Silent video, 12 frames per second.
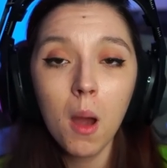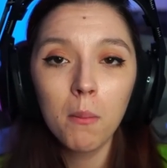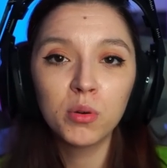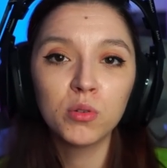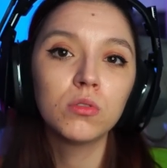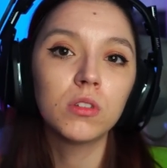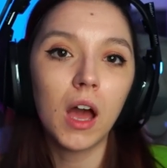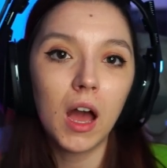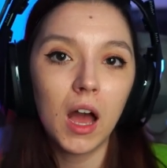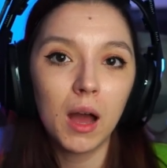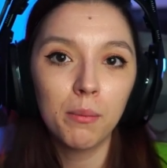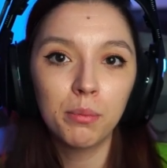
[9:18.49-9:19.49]
put
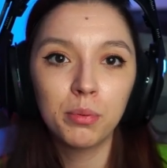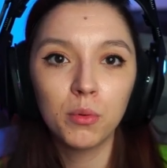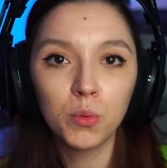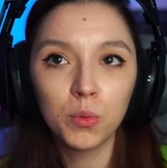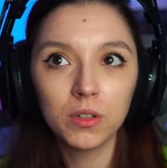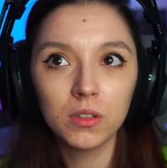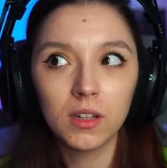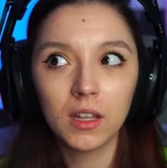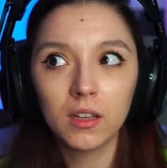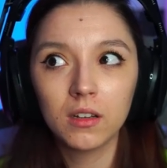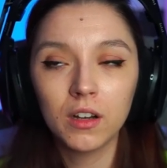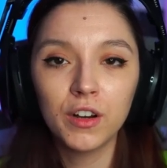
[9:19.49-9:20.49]
up with
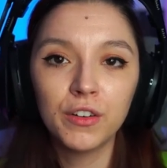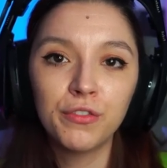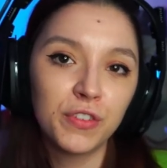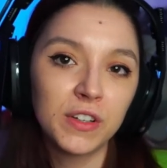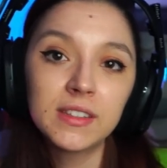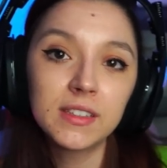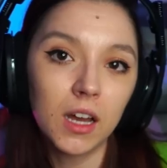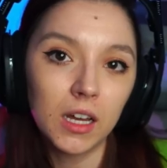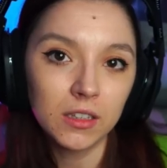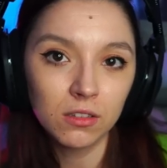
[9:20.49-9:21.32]
like a facade,